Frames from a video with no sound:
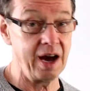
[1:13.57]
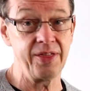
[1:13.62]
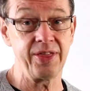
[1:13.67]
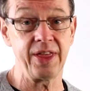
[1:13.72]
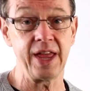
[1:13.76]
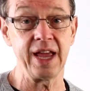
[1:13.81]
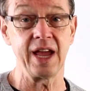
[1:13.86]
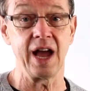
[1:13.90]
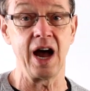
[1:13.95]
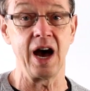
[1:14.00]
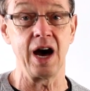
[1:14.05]

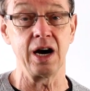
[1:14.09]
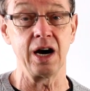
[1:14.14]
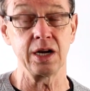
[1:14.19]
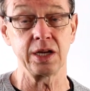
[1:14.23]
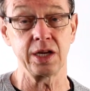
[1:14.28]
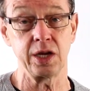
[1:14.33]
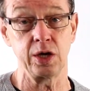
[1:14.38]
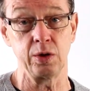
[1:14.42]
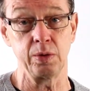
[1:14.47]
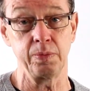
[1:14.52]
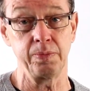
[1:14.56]
think
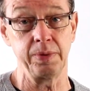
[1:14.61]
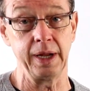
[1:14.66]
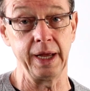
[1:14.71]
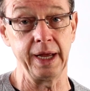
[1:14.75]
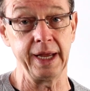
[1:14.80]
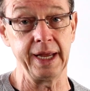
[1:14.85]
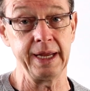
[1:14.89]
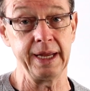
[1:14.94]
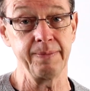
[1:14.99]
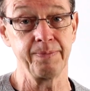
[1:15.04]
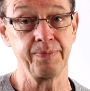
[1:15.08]

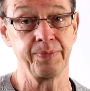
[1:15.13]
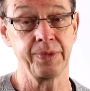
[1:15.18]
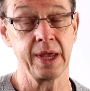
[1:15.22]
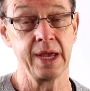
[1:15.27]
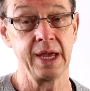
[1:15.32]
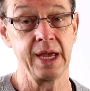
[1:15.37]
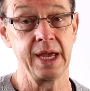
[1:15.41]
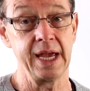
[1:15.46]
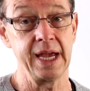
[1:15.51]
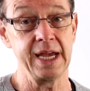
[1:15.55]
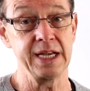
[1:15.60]
arguably,
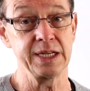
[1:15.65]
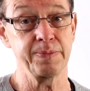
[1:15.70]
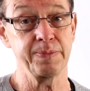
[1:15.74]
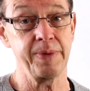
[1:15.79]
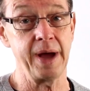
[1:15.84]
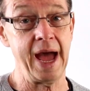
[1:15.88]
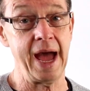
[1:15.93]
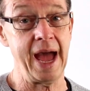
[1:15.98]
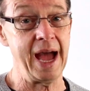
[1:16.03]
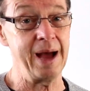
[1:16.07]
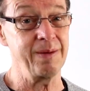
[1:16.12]
is
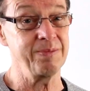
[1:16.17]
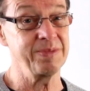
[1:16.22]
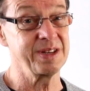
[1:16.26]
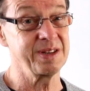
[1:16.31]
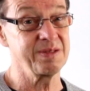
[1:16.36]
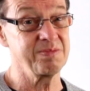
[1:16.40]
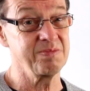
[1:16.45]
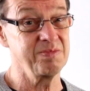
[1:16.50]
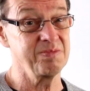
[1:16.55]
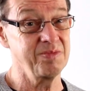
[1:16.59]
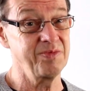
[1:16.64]
perhaps,
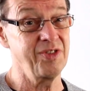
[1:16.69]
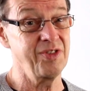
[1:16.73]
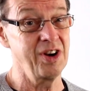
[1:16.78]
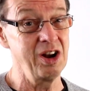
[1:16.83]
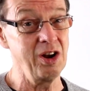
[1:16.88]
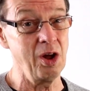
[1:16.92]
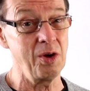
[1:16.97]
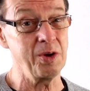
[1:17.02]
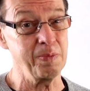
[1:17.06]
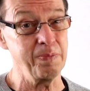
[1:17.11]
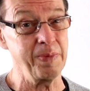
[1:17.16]
for a
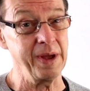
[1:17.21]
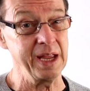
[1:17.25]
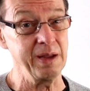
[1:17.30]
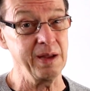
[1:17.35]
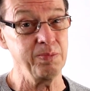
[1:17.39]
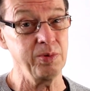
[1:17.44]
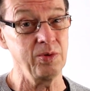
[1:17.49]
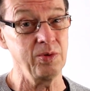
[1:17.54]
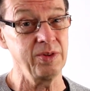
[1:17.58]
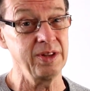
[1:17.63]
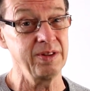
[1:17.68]
lot of
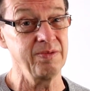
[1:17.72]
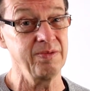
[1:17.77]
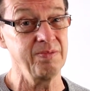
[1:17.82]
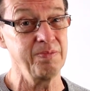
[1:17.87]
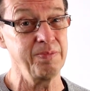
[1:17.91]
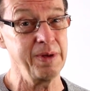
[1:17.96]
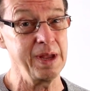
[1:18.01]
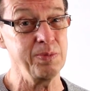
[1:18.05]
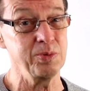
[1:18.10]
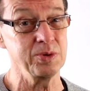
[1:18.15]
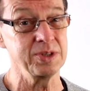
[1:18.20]
people,
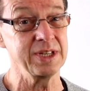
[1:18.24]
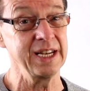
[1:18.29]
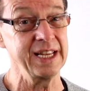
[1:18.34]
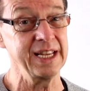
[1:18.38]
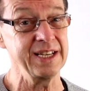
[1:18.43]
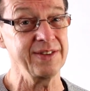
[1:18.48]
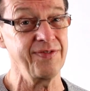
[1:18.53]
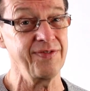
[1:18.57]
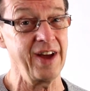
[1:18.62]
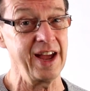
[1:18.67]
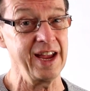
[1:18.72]
people's
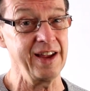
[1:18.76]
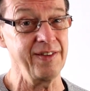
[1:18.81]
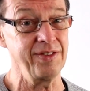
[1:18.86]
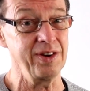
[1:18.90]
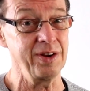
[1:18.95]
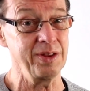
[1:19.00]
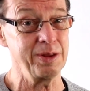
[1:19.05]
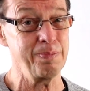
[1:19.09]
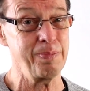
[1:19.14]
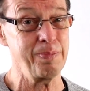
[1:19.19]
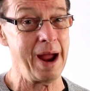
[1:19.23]
least favourite,
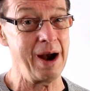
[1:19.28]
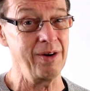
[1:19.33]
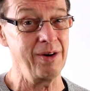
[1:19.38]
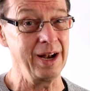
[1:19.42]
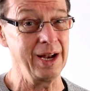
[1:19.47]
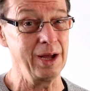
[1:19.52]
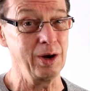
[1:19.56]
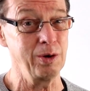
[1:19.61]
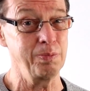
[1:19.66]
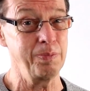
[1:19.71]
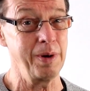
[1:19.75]
the
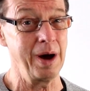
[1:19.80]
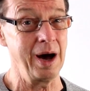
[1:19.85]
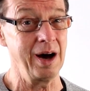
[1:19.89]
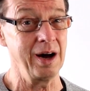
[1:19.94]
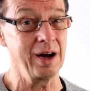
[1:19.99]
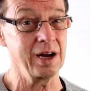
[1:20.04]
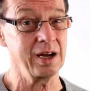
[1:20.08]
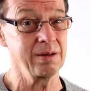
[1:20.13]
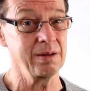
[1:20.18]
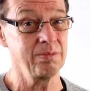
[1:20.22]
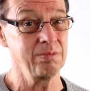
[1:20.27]
parallel
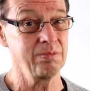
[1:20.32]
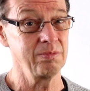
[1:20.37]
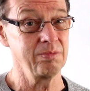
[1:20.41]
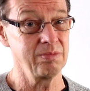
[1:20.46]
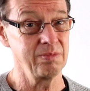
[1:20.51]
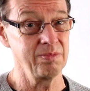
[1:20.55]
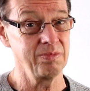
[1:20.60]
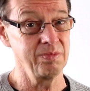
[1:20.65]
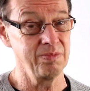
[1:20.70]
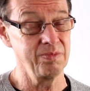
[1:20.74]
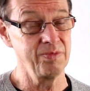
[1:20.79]
park.
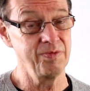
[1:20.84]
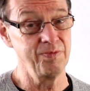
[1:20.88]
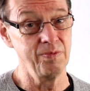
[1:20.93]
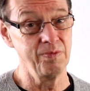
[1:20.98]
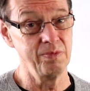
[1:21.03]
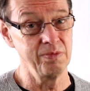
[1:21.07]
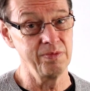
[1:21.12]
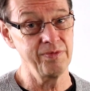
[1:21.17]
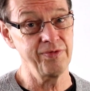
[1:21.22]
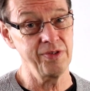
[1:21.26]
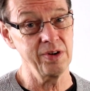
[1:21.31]

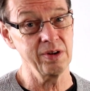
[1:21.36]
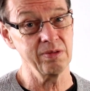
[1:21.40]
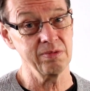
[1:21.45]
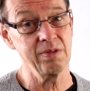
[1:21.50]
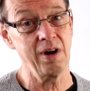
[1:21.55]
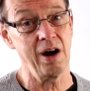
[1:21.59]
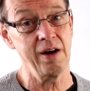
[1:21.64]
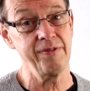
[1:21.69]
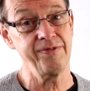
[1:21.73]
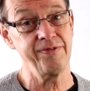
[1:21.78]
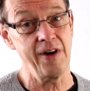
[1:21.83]

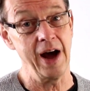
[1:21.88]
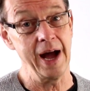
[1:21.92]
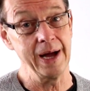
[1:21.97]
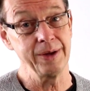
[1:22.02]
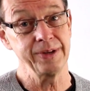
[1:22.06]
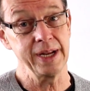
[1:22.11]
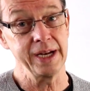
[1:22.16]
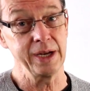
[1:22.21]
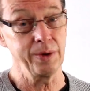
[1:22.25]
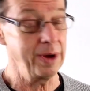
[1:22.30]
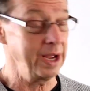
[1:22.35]
I've found
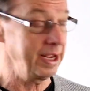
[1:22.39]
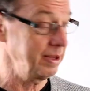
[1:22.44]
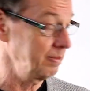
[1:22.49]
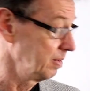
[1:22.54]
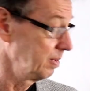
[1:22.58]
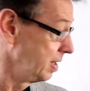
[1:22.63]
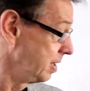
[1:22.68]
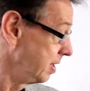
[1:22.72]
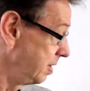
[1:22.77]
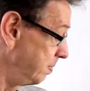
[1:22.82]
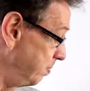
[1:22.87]
anyway,
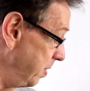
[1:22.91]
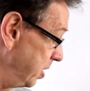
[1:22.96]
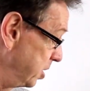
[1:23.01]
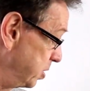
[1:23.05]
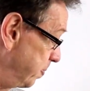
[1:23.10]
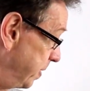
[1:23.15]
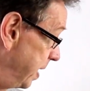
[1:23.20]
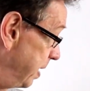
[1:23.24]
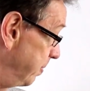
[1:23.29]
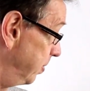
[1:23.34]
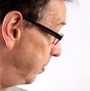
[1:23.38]
most
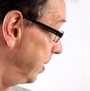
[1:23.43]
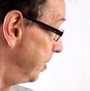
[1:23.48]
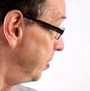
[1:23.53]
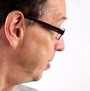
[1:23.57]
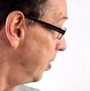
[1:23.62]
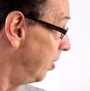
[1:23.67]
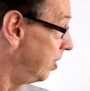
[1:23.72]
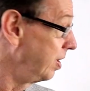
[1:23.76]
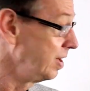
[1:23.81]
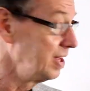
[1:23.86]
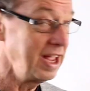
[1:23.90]
people are
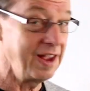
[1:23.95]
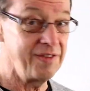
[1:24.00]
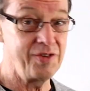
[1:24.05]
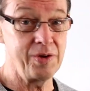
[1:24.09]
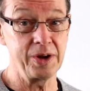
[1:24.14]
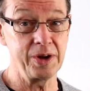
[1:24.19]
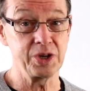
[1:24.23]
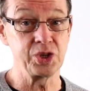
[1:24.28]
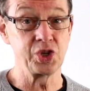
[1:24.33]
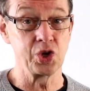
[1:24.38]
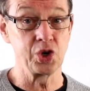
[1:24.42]
not. If you
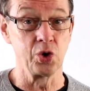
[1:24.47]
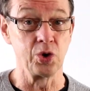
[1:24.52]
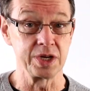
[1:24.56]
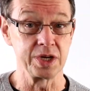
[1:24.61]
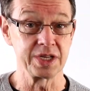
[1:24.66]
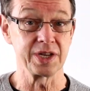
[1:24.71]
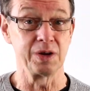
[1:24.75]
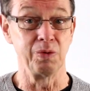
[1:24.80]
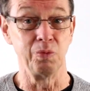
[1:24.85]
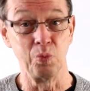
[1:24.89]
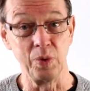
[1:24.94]
had a choice
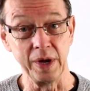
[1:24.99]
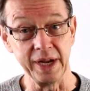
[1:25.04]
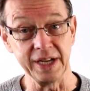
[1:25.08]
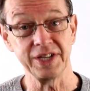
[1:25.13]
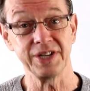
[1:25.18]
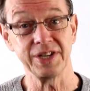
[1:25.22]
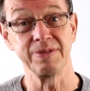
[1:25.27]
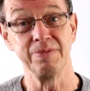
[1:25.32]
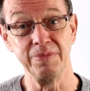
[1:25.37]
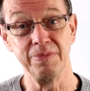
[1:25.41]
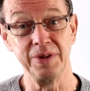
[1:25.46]
on
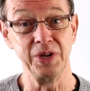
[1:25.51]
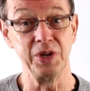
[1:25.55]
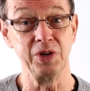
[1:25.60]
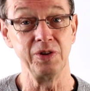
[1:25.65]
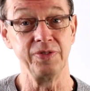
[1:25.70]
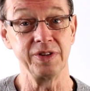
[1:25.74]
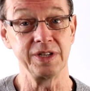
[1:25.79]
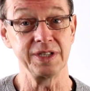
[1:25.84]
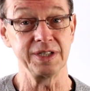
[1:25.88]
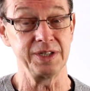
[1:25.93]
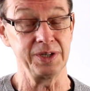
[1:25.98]
which
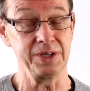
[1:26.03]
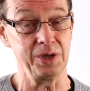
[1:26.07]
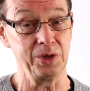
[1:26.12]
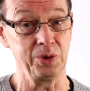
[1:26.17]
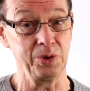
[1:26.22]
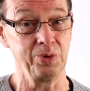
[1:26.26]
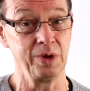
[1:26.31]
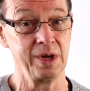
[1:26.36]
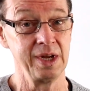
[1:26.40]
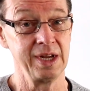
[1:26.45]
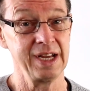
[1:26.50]
manoeuvre to do,
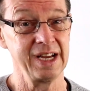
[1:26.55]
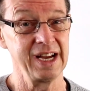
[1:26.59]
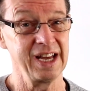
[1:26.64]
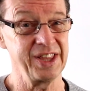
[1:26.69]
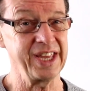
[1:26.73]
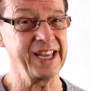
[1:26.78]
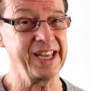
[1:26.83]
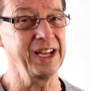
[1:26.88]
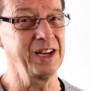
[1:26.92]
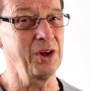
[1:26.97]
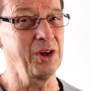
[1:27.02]
I
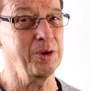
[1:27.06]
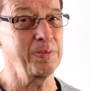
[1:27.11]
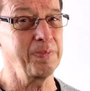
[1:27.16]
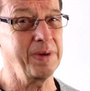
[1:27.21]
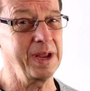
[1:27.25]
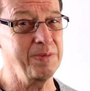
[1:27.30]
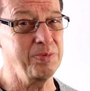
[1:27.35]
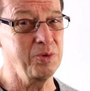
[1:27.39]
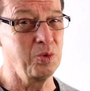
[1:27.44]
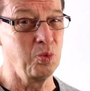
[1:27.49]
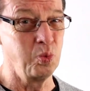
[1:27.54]
think a lot of
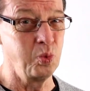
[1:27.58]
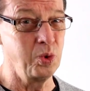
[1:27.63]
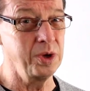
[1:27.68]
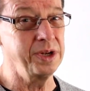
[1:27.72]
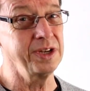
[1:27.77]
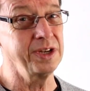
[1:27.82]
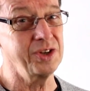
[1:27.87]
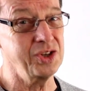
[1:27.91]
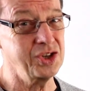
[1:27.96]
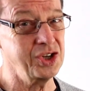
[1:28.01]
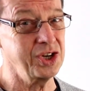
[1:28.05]
people
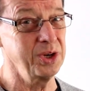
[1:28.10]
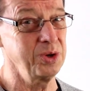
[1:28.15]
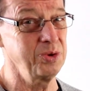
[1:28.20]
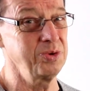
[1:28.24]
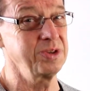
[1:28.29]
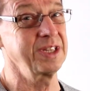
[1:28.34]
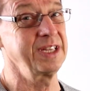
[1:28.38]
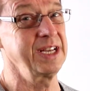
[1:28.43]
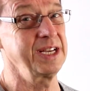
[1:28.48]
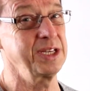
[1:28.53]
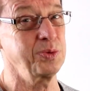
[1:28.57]
wouldn't choose
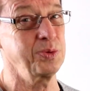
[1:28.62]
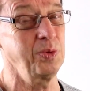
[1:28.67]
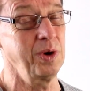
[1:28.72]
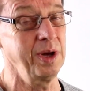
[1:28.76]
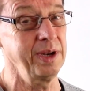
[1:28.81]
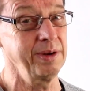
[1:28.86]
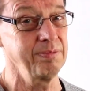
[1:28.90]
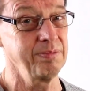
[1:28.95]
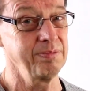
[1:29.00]
this one,